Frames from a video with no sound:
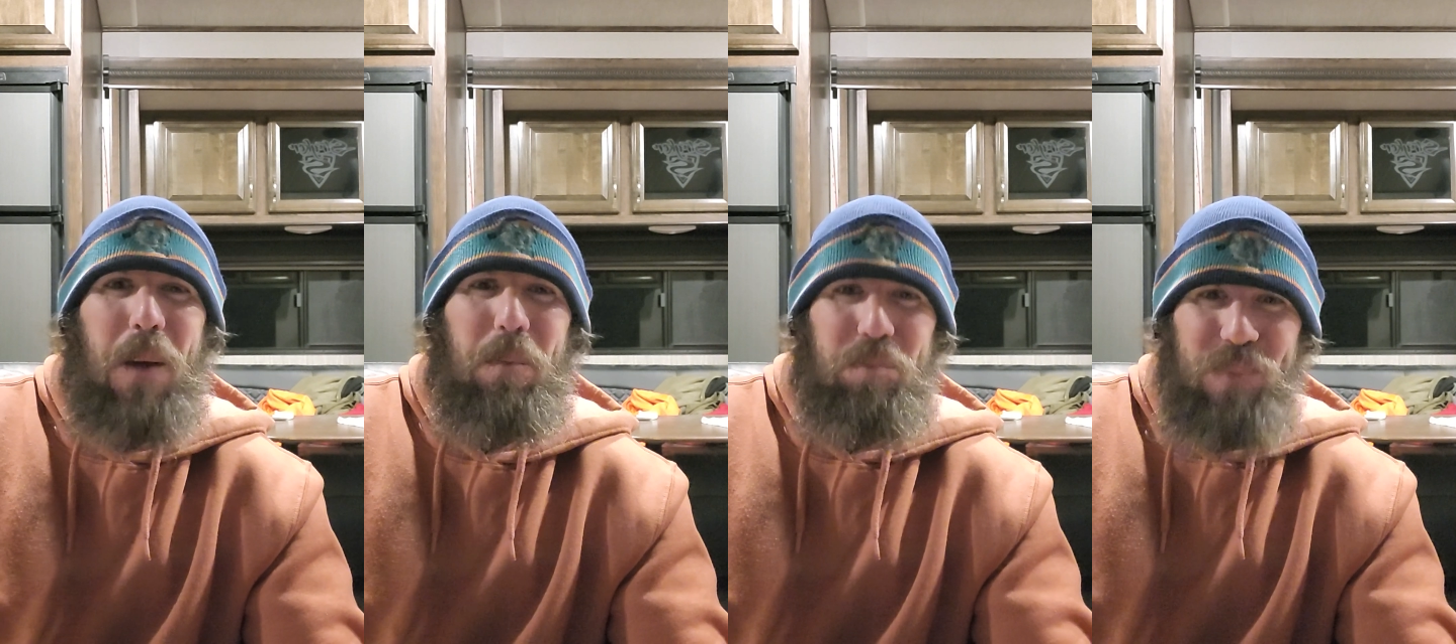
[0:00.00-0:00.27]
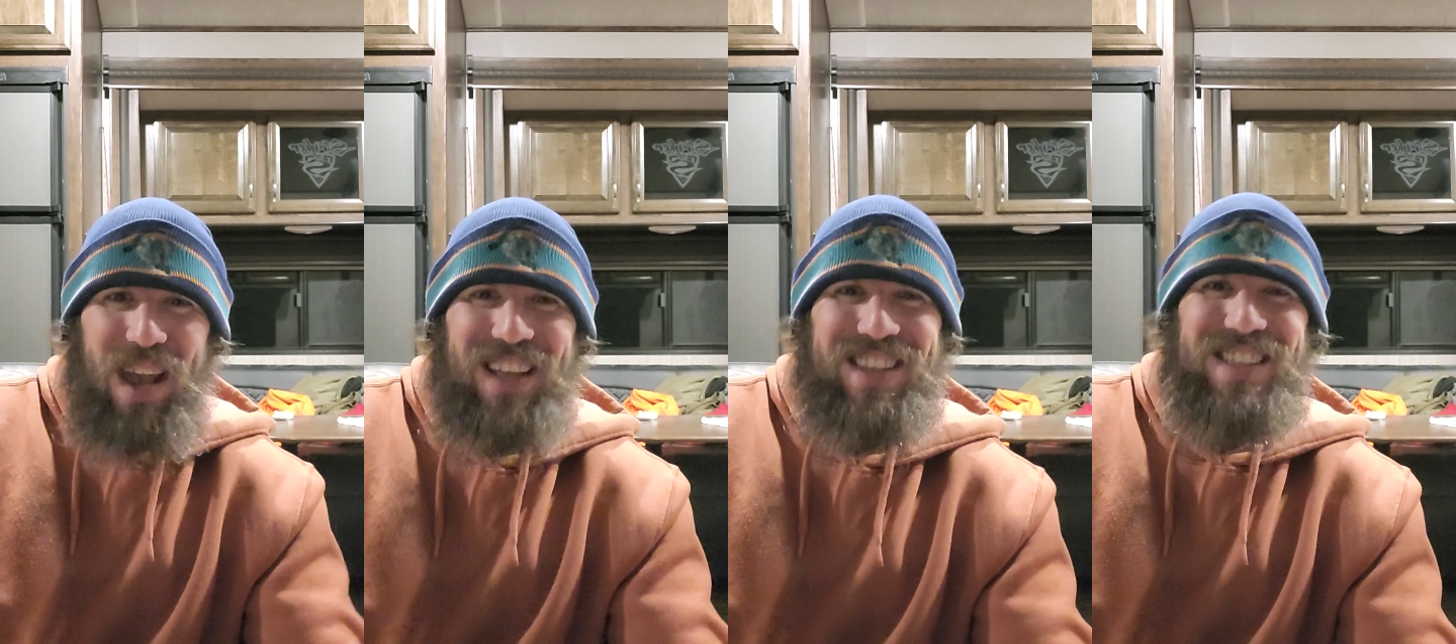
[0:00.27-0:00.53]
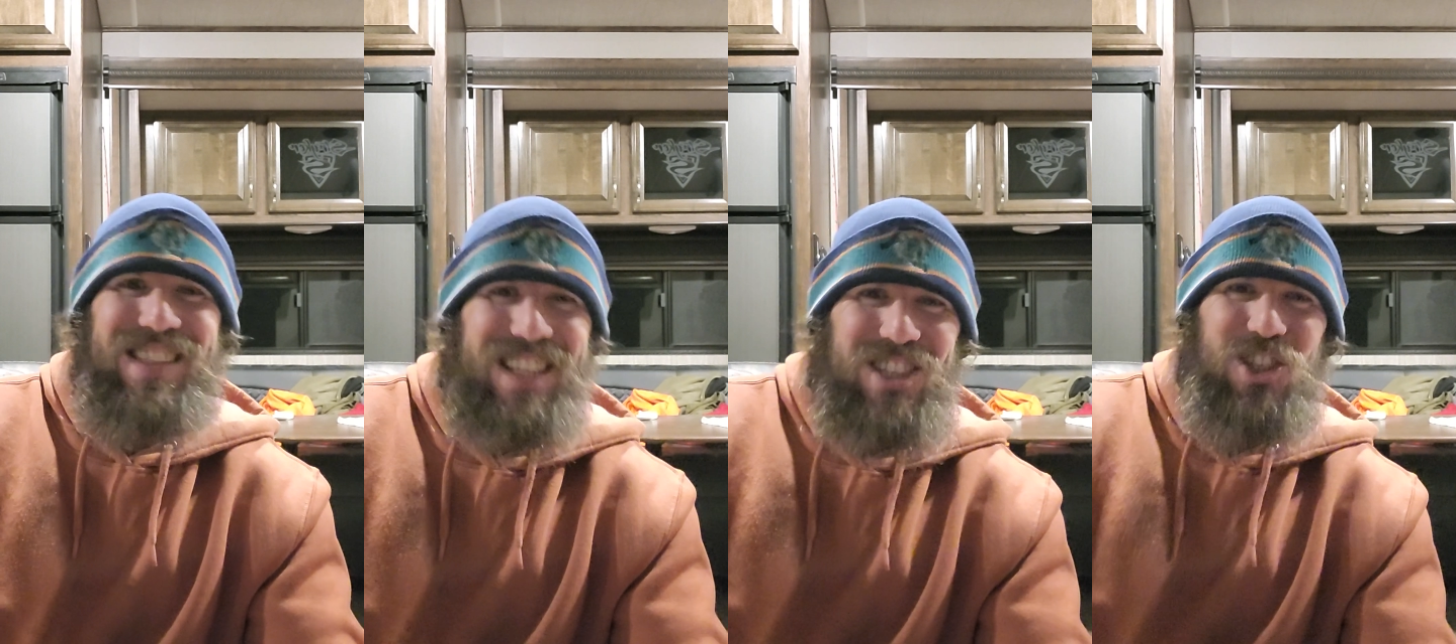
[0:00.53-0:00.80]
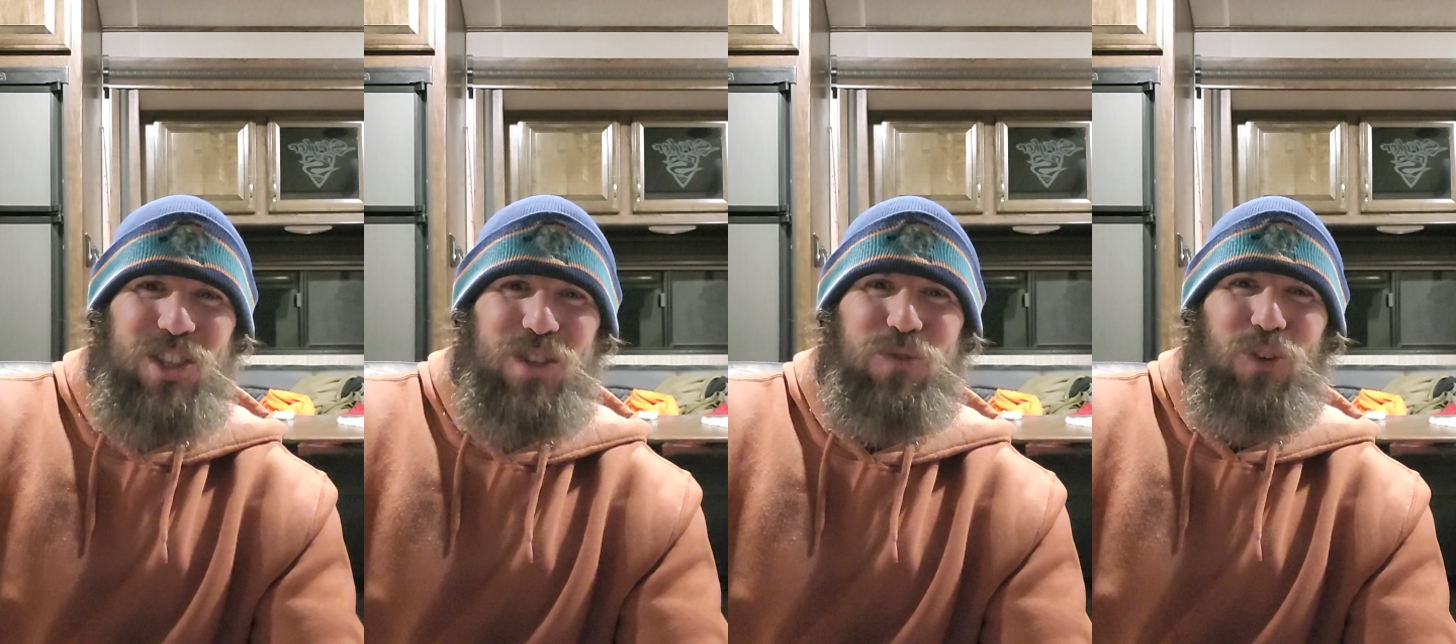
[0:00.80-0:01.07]
make
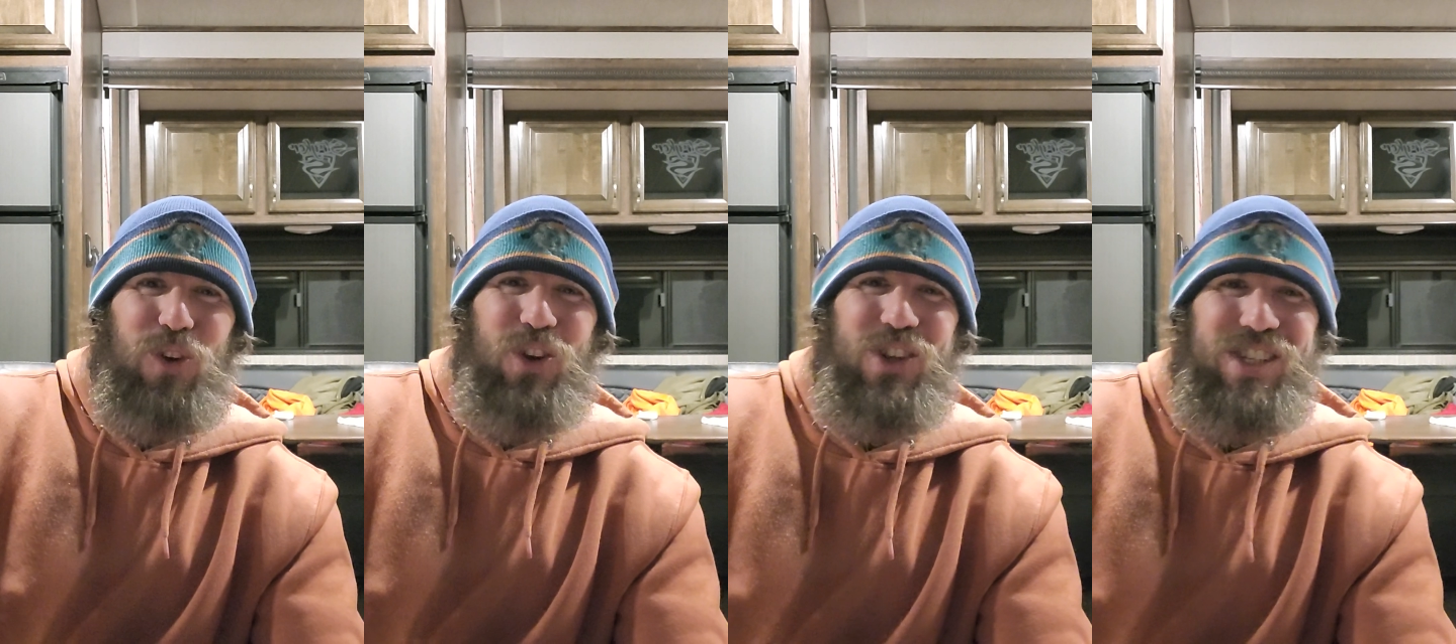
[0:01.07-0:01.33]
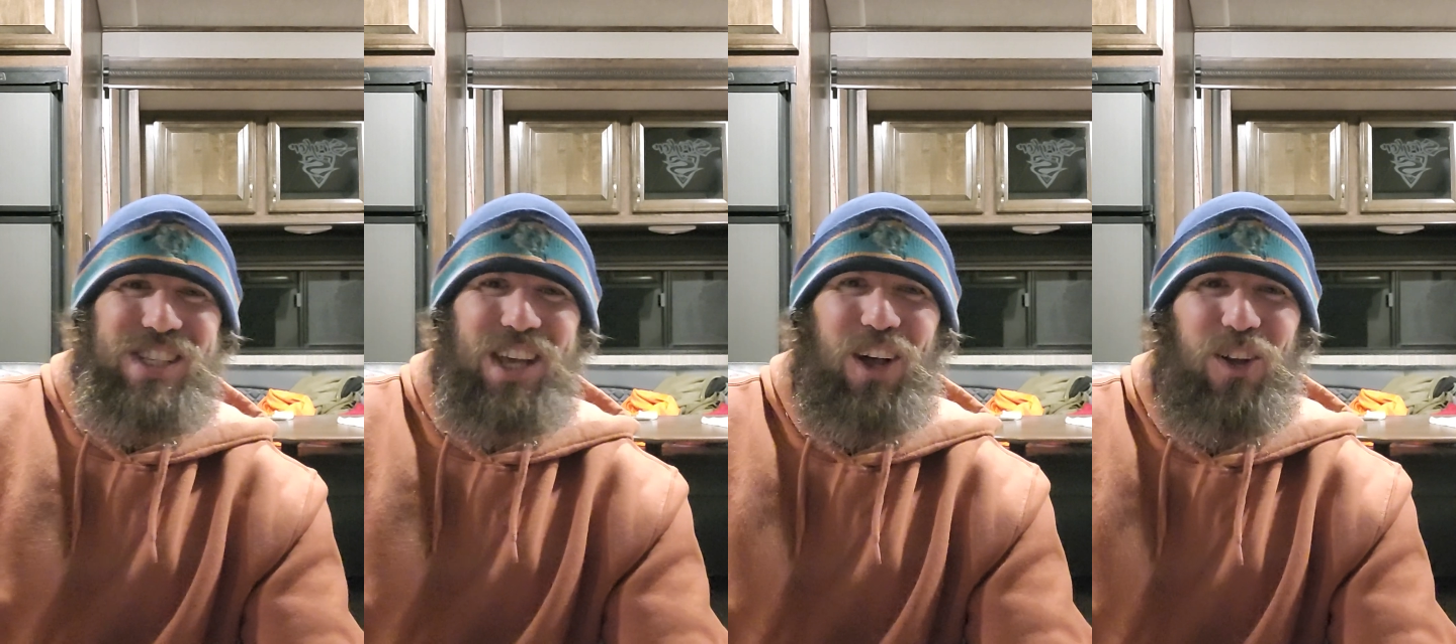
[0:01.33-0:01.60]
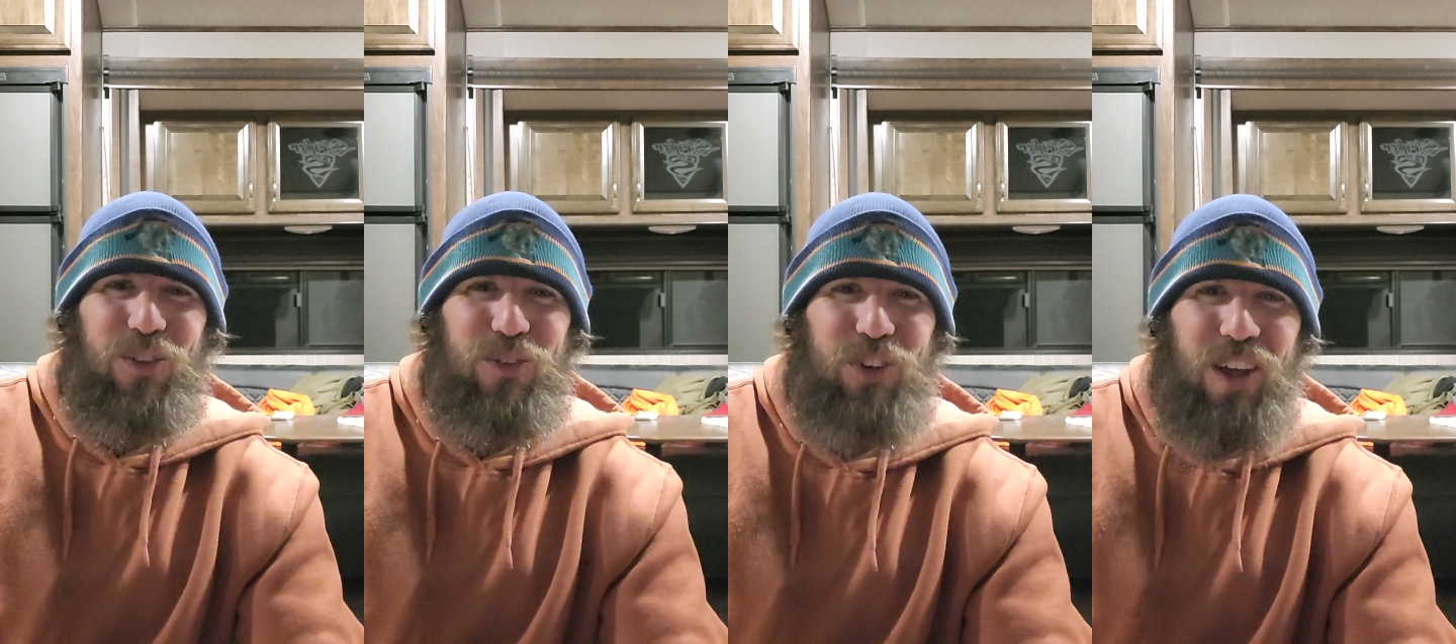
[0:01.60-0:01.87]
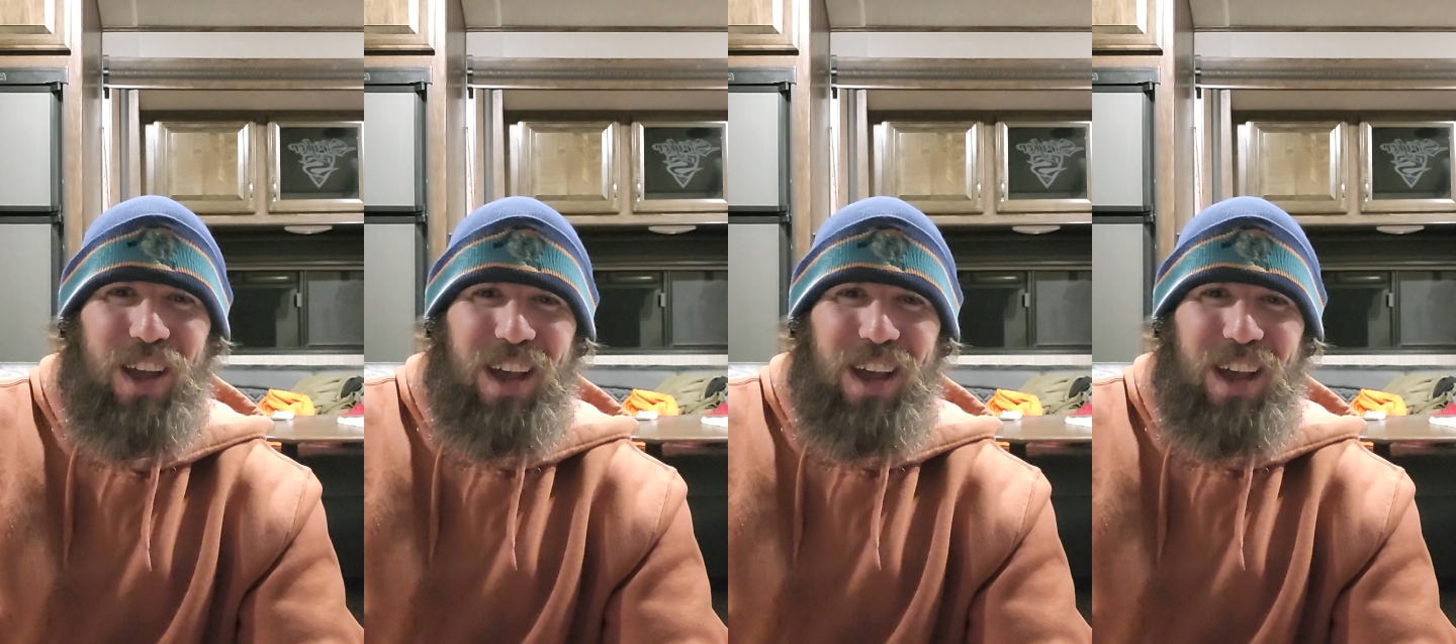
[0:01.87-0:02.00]
decisions for yourself.